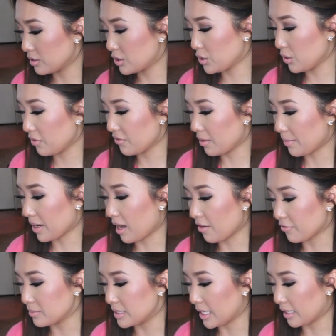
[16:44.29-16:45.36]
Two of them I
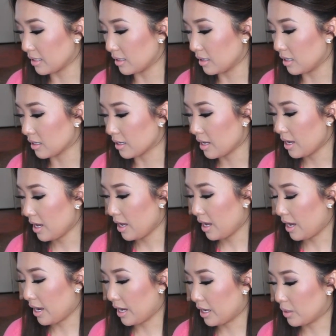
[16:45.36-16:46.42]
got from Daily Look
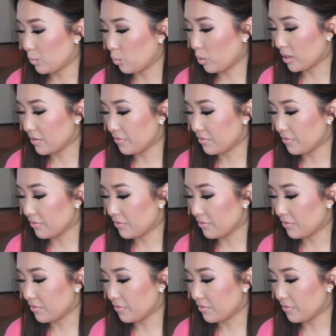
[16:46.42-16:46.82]
and one